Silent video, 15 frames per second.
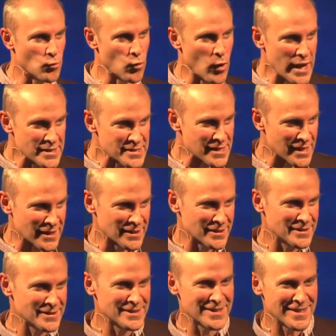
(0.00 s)
waiting
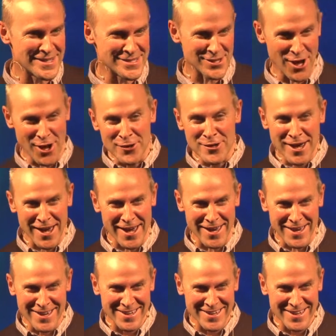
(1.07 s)
is okay.